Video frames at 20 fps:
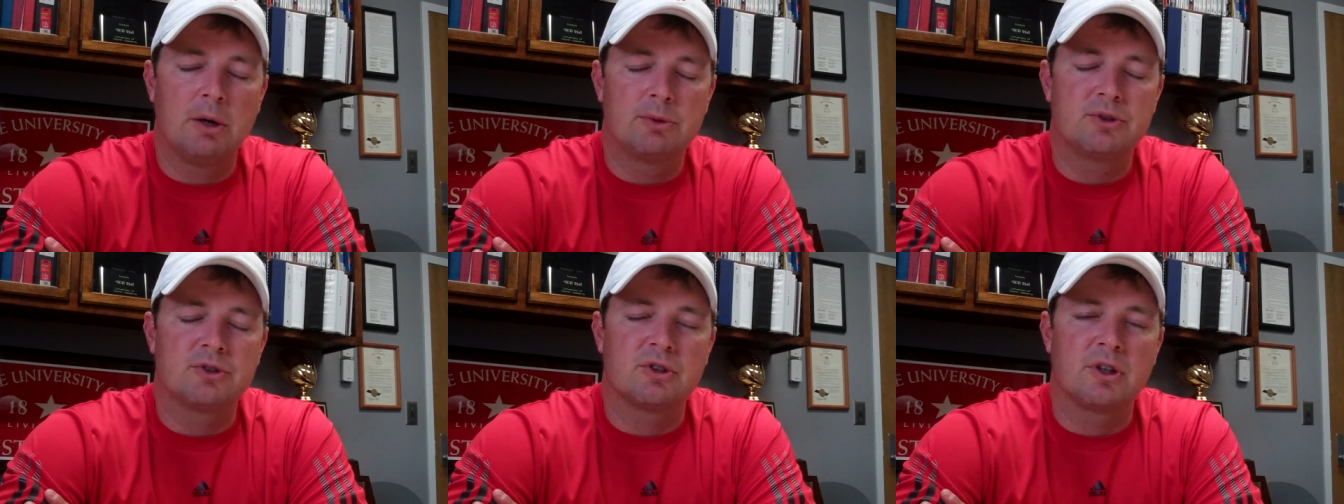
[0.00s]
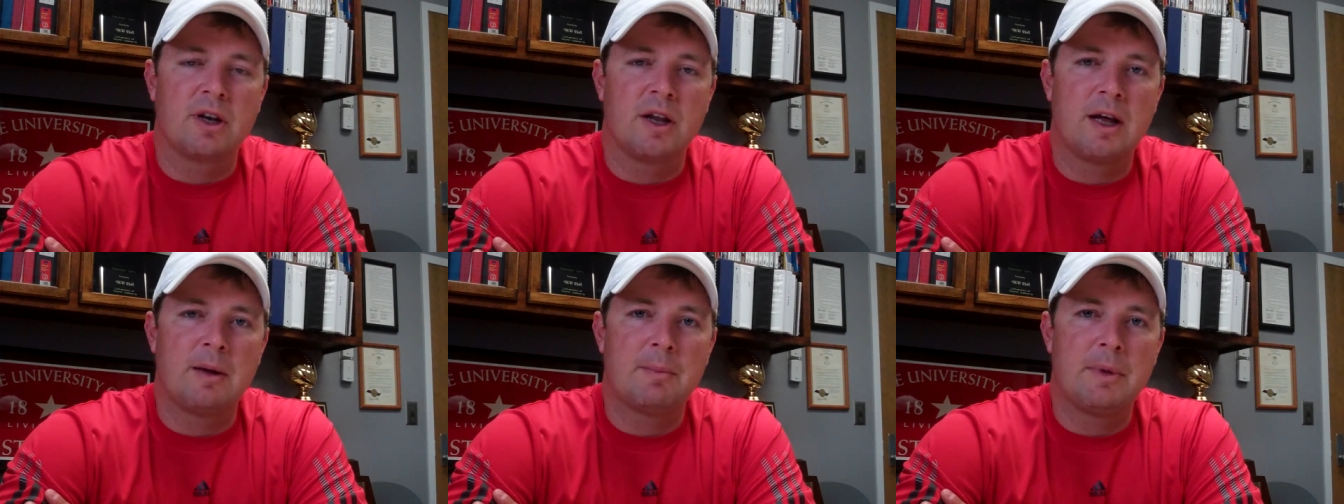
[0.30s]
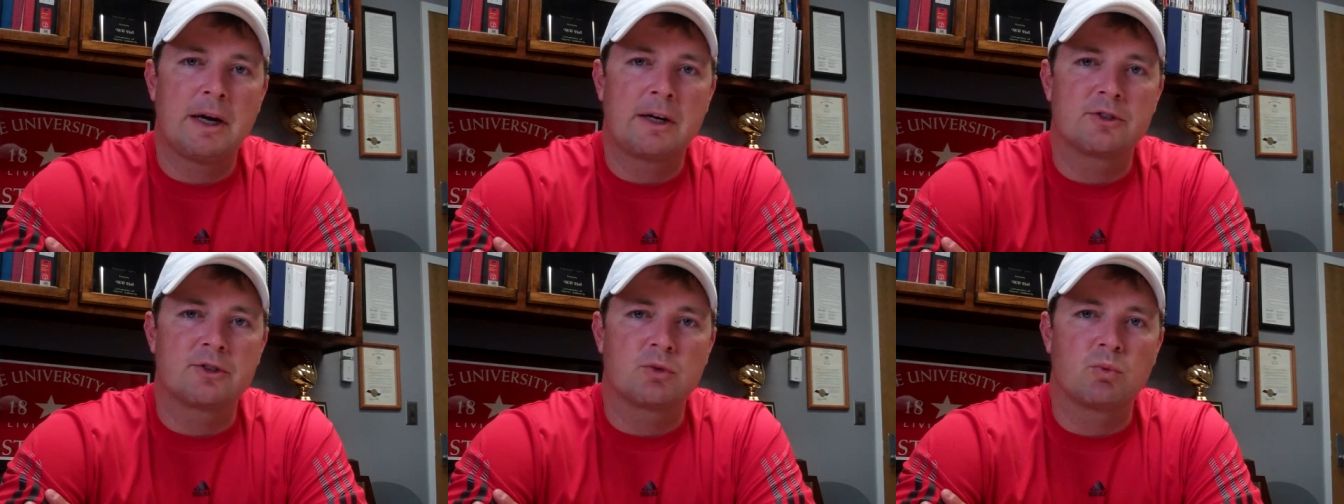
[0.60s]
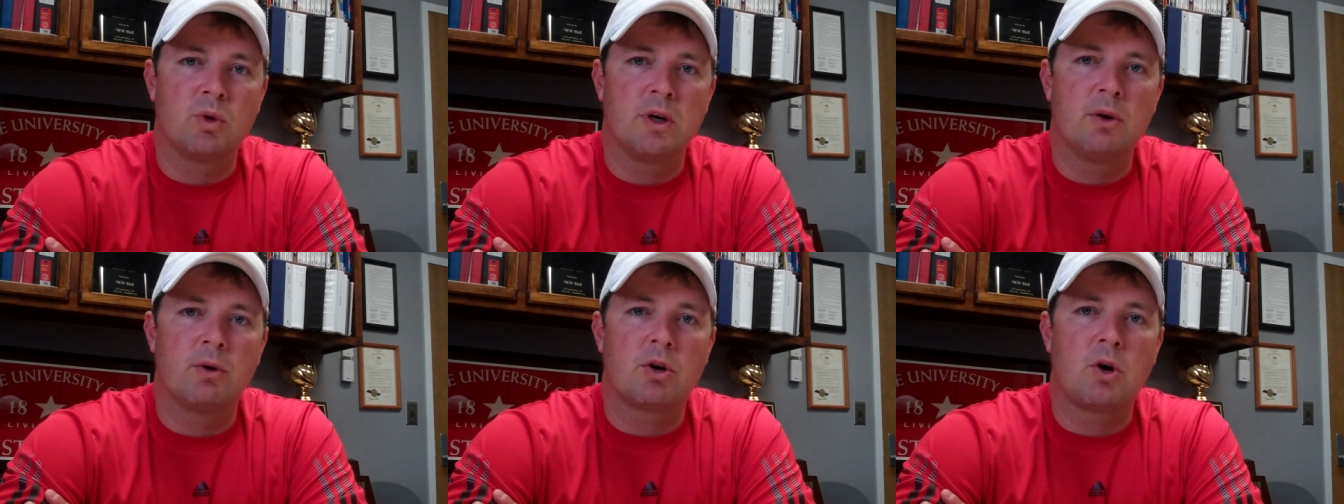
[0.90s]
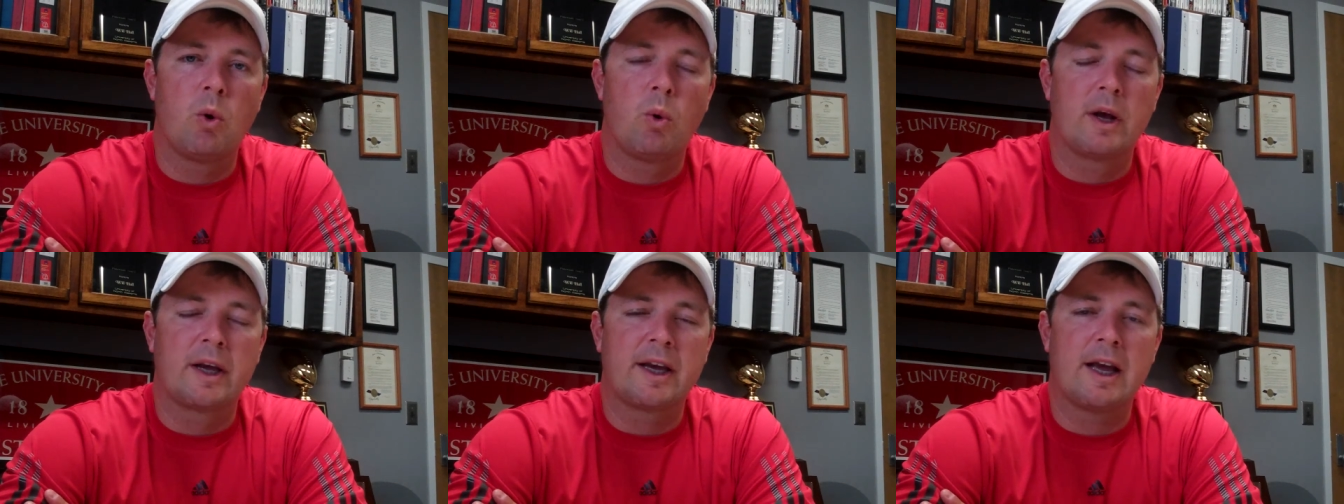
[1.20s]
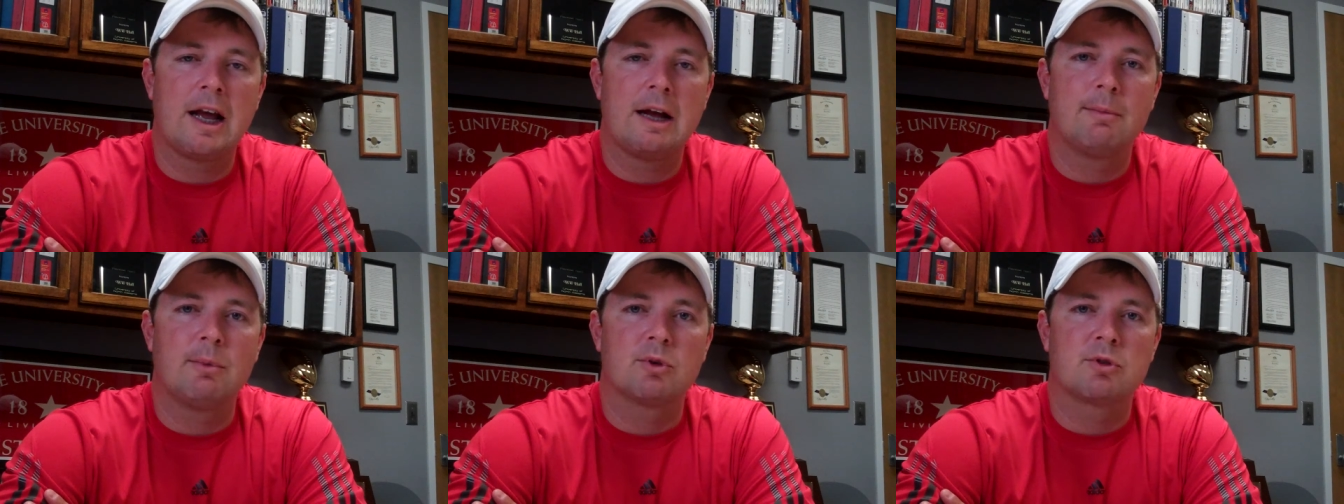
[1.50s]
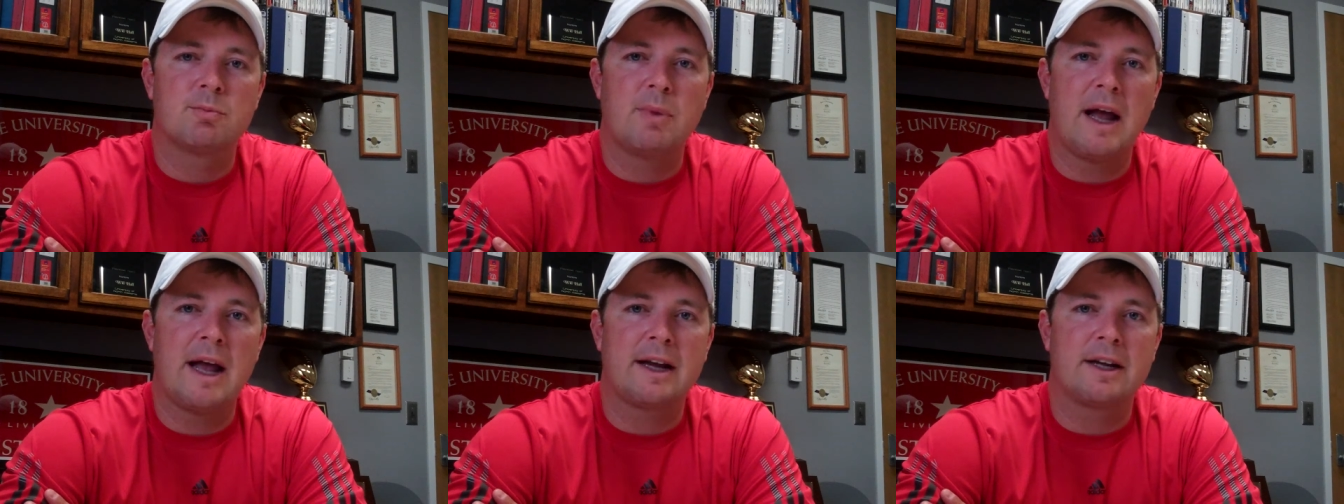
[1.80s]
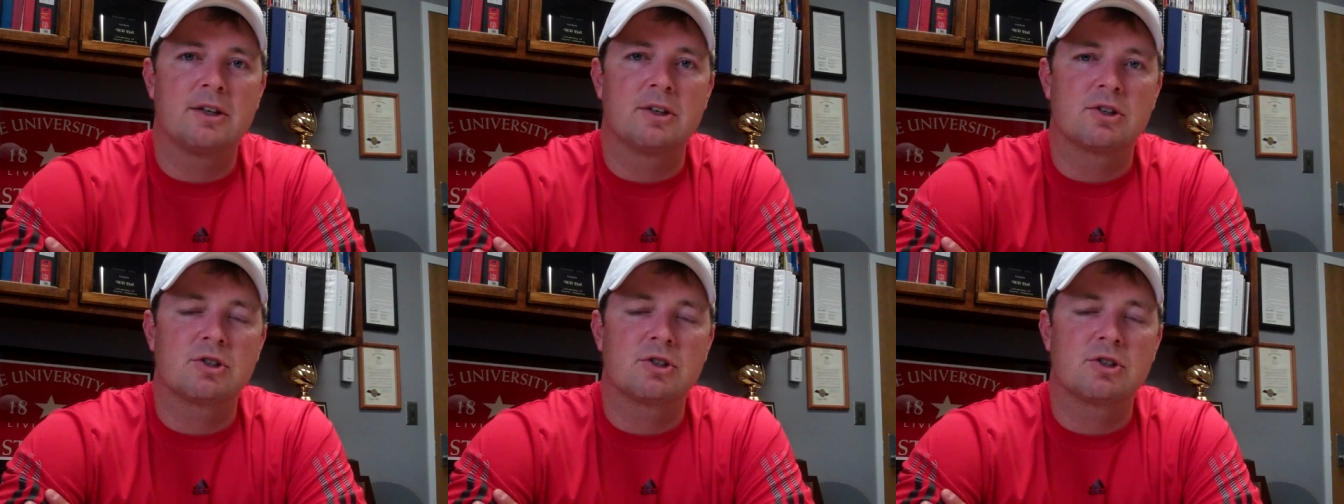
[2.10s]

Coaches the linebackers as well. Coy Campbell's back in the